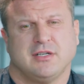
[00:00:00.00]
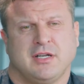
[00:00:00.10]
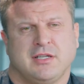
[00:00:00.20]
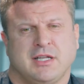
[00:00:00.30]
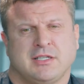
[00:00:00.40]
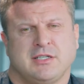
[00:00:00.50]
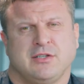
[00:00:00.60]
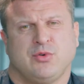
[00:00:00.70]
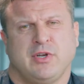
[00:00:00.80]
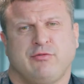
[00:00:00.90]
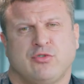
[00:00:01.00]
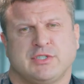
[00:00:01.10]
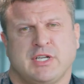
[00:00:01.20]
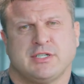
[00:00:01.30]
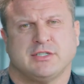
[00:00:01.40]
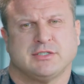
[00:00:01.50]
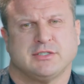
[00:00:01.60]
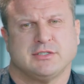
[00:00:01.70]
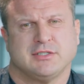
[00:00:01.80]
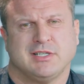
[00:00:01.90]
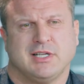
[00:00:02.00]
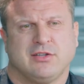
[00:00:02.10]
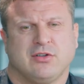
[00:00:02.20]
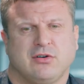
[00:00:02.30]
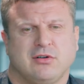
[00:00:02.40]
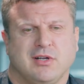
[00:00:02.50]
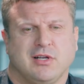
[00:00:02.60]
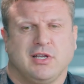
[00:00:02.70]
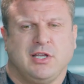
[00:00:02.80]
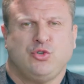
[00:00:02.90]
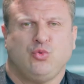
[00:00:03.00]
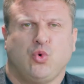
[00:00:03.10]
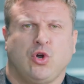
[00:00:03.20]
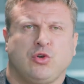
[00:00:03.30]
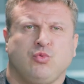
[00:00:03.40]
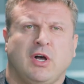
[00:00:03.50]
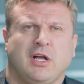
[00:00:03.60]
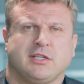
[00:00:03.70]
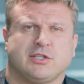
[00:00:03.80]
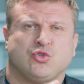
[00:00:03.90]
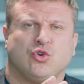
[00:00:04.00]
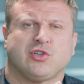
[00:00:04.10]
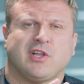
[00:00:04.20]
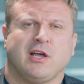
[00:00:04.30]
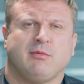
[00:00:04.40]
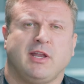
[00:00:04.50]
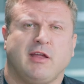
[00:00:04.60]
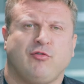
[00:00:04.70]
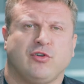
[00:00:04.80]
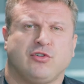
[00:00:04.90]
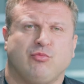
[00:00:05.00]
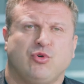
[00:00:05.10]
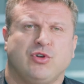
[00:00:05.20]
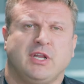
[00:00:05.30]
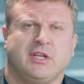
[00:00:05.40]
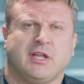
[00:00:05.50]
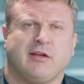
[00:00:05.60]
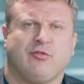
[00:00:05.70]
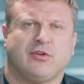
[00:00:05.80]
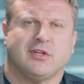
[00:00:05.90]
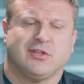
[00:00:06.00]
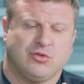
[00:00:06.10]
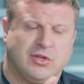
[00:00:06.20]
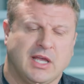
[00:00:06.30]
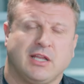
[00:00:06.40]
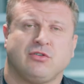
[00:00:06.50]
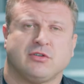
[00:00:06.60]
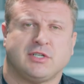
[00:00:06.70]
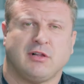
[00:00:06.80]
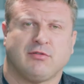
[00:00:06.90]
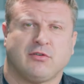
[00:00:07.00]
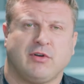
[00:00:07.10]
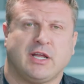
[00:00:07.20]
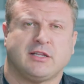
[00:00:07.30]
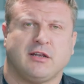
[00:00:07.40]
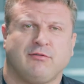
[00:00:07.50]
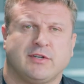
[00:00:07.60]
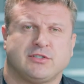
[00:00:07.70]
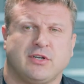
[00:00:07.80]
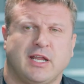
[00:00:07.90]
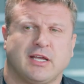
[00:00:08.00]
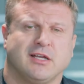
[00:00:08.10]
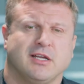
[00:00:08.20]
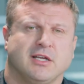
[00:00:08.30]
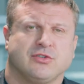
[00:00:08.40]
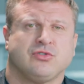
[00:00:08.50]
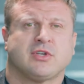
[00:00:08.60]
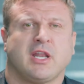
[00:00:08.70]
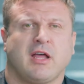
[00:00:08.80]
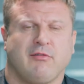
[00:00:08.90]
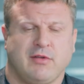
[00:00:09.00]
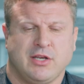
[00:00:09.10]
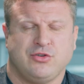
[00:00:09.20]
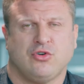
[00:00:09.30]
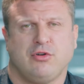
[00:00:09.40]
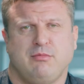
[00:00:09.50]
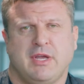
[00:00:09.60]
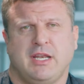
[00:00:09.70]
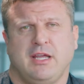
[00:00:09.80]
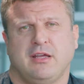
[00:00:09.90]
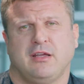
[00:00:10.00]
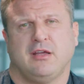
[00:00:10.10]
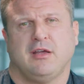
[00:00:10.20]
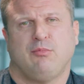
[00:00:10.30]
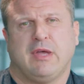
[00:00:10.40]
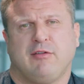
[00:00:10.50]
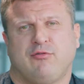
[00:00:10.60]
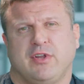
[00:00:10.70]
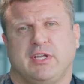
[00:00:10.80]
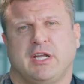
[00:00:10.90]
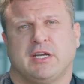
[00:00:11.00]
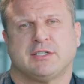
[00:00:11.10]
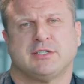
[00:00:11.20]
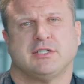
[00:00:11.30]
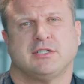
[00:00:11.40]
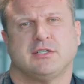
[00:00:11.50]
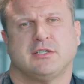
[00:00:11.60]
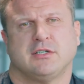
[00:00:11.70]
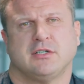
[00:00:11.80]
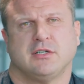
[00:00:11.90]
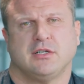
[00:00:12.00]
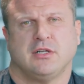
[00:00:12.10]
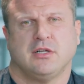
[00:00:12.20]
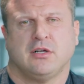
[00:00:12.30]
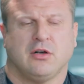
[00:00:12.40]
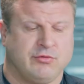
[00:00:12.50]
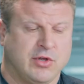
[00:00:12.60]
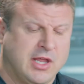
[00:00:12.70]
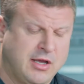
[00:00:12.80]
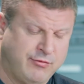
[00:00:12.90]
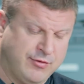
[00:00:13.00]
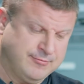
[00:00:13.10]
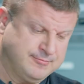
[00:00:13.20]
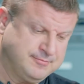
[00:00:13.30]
And that's in 24 sessions. So it's worthwhile the short time and effort to put in the effort to get yourself corrected and fix your neck so you can have enjoy many pain-free years of your life.